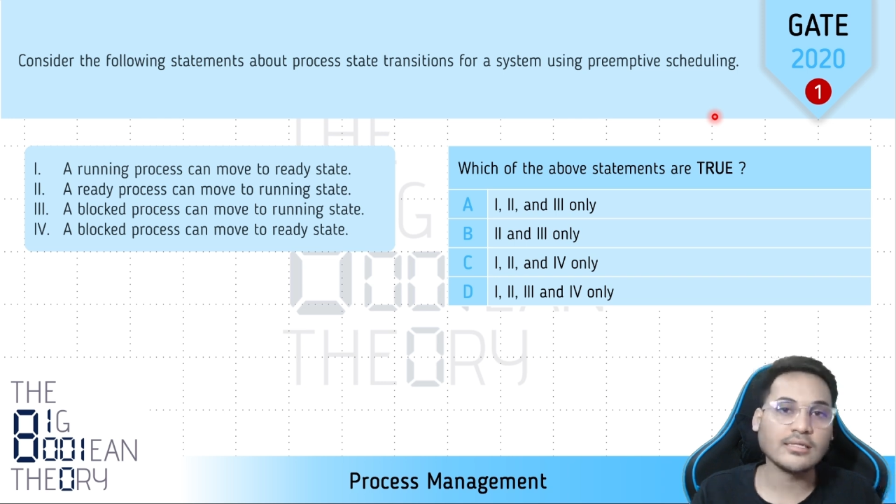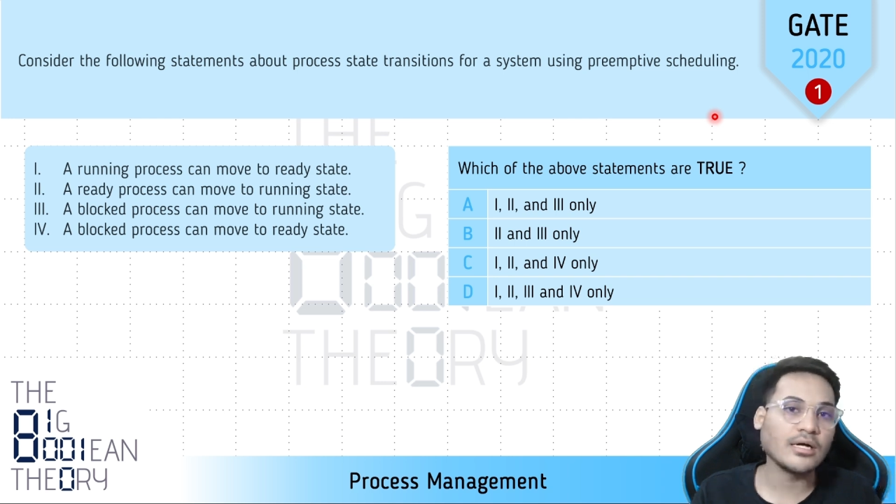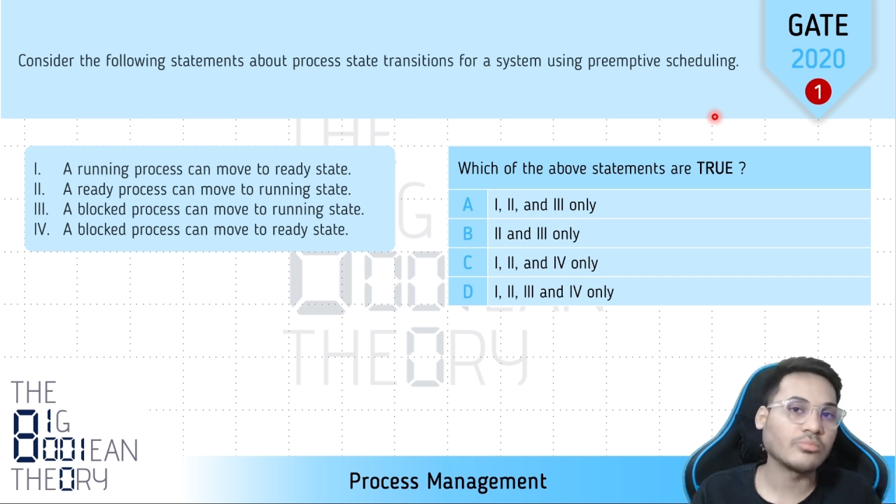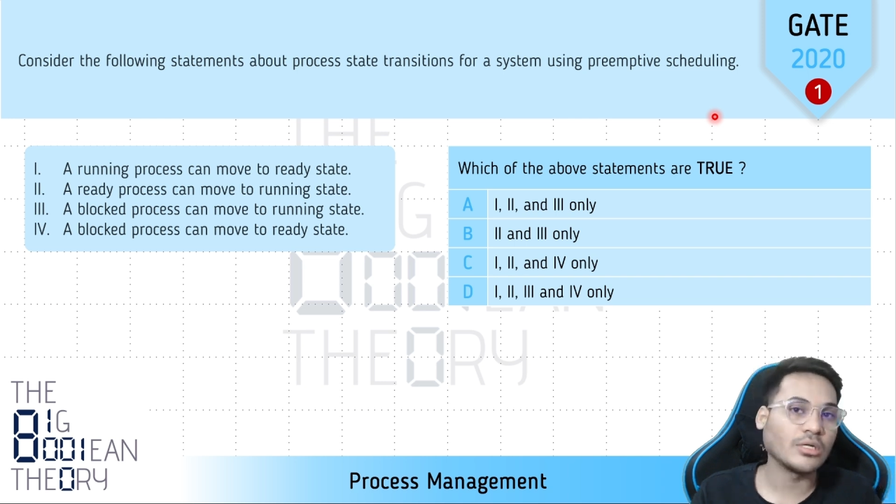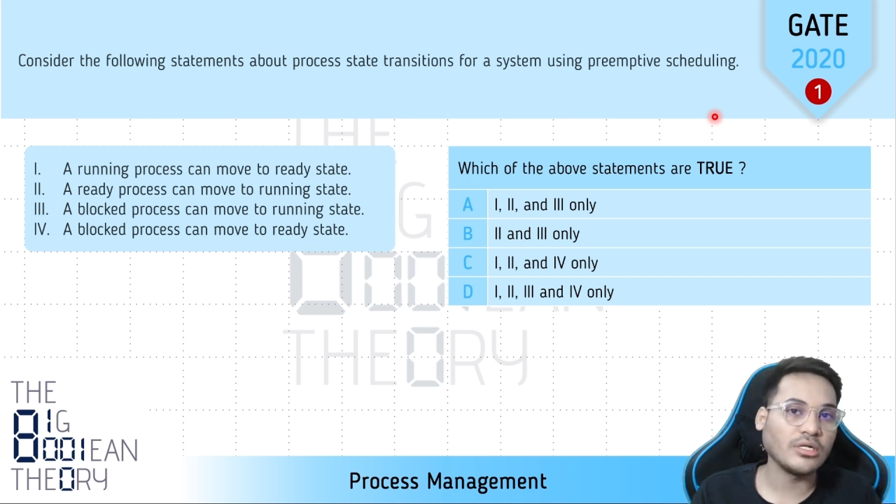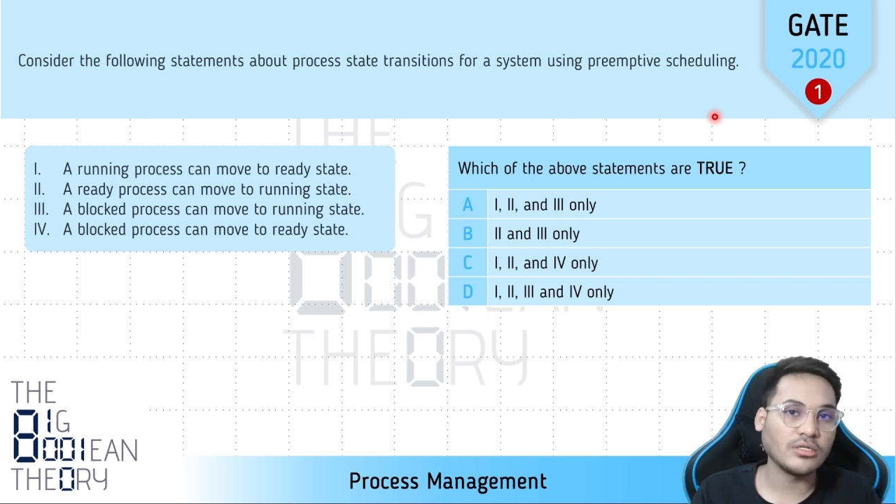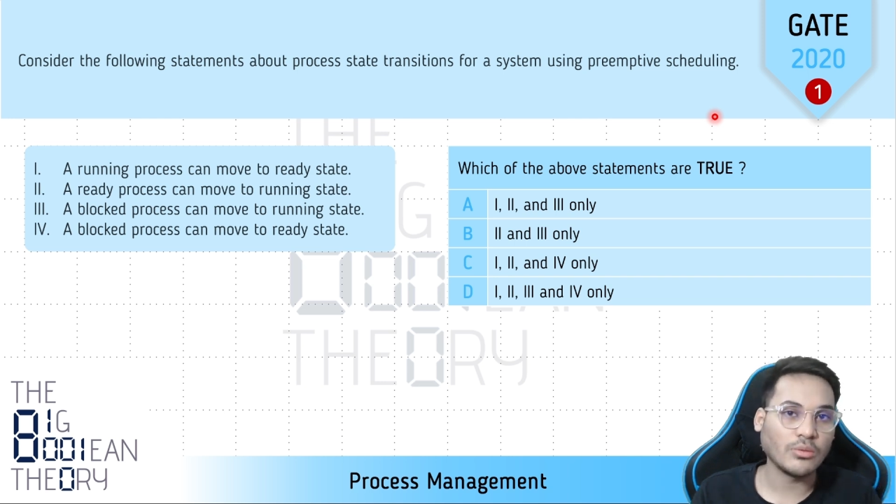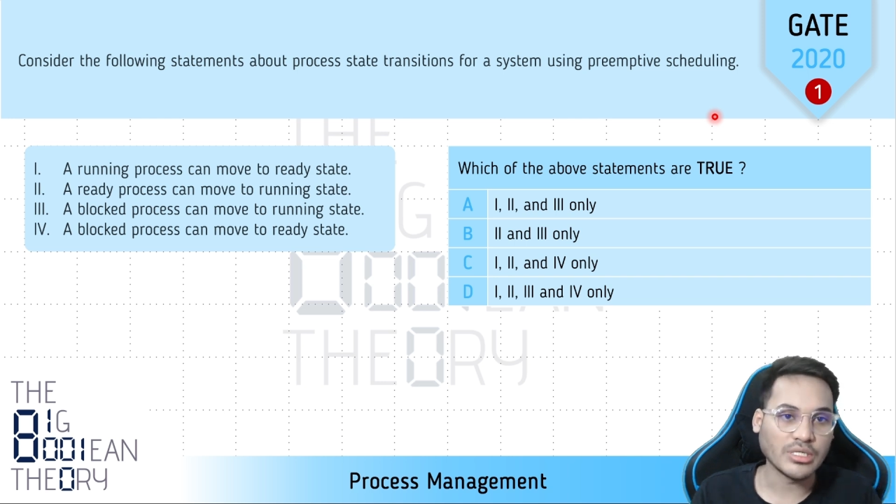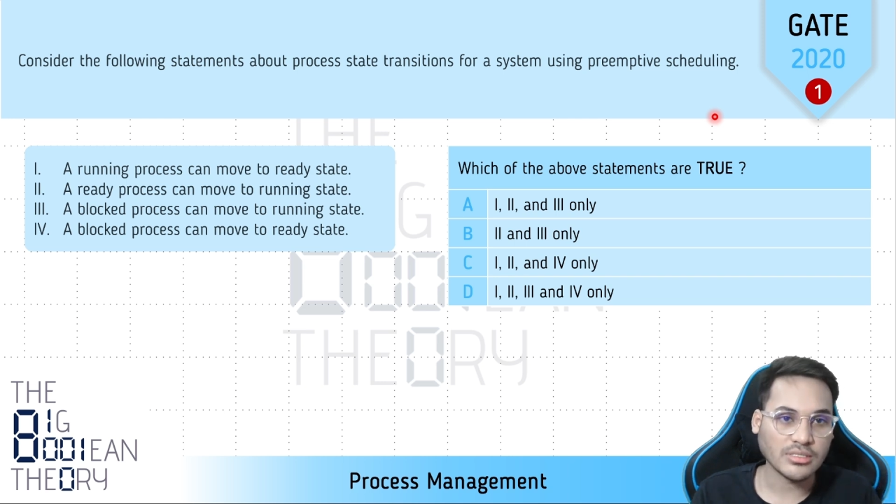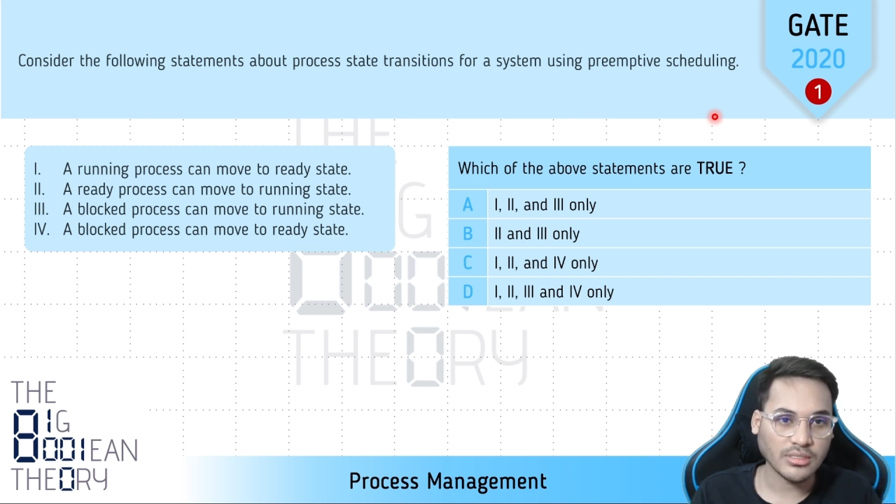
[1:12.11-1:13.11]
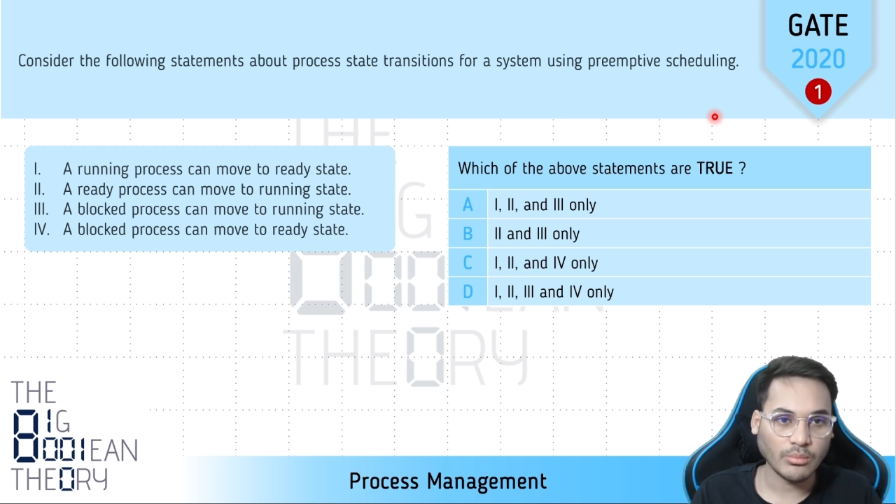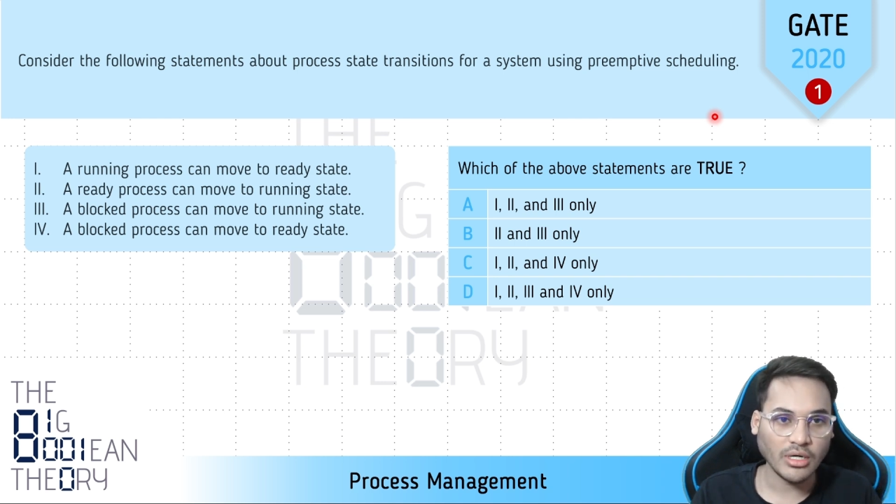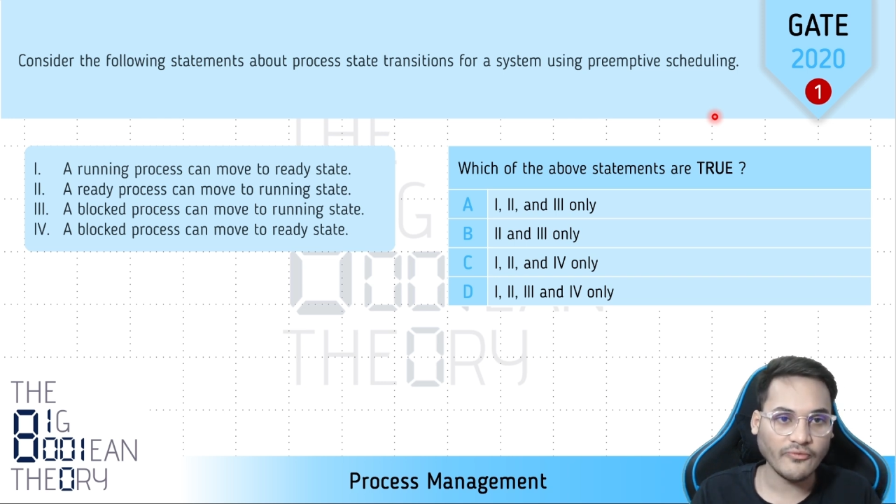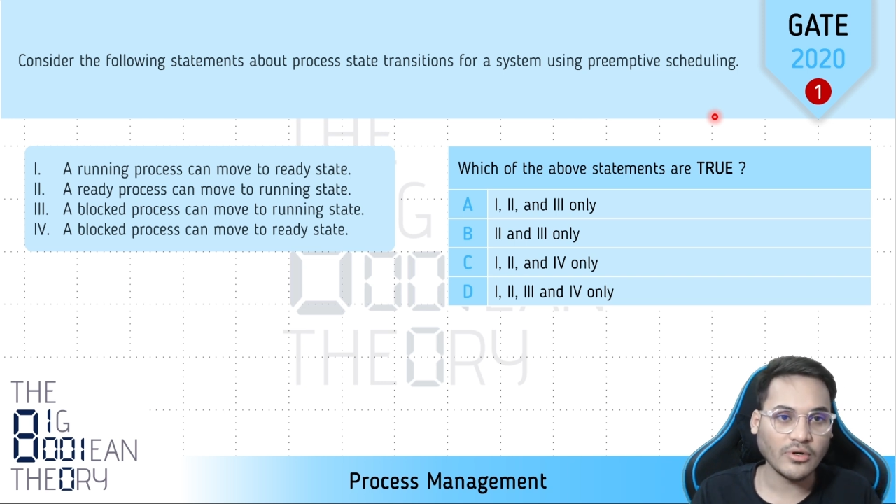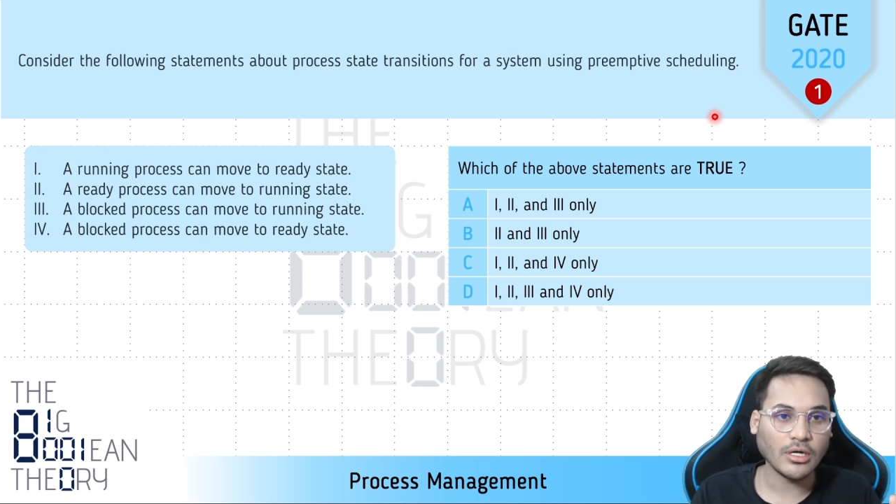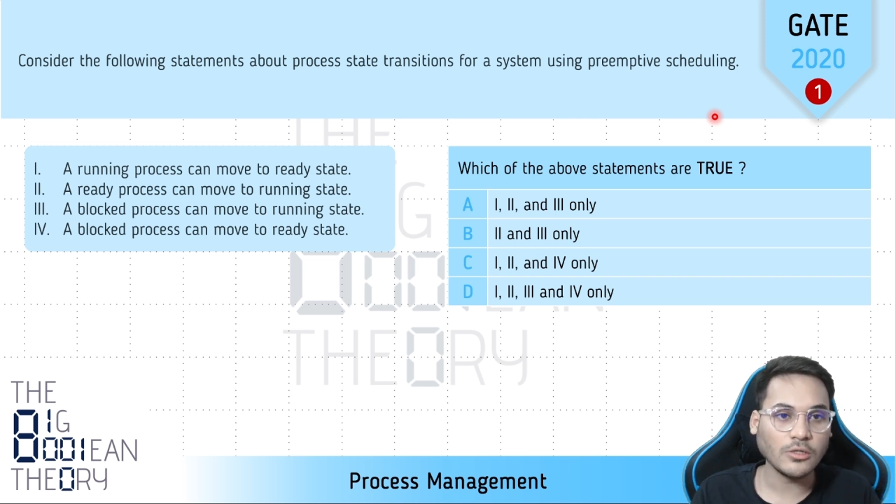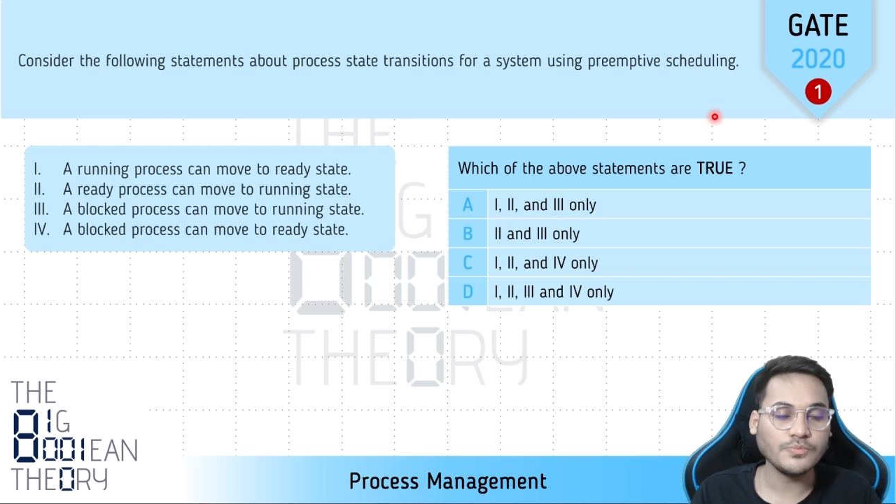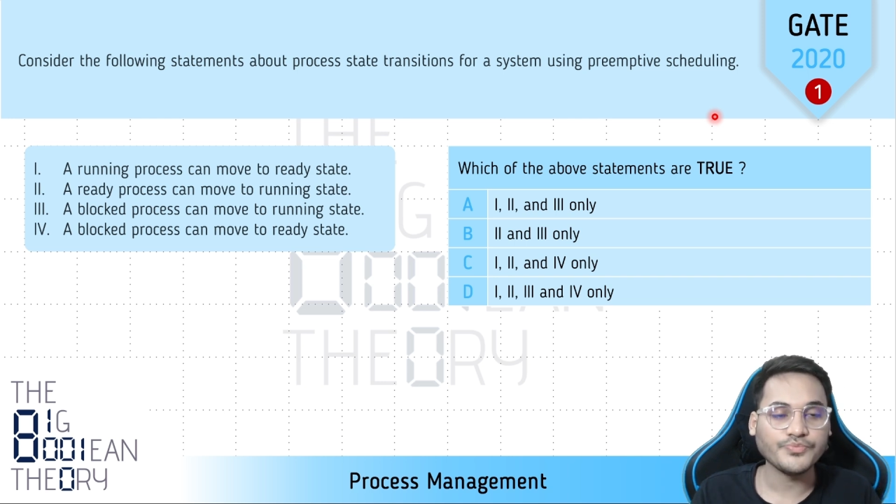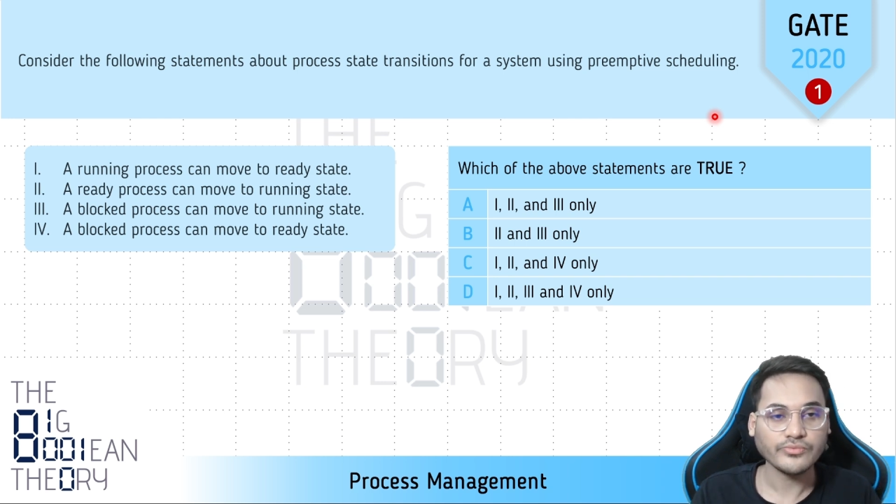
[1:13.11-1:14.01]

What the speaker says: the upcoming topics. But for now,